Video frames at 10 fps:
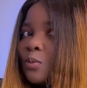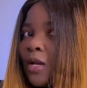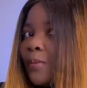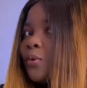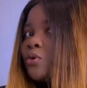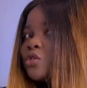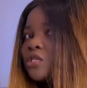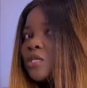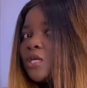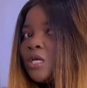portion
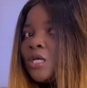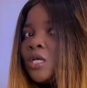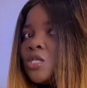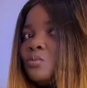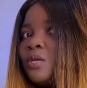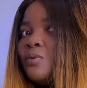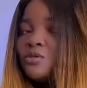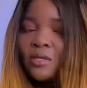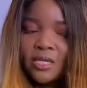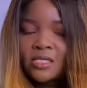to be able to get
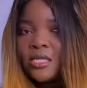there.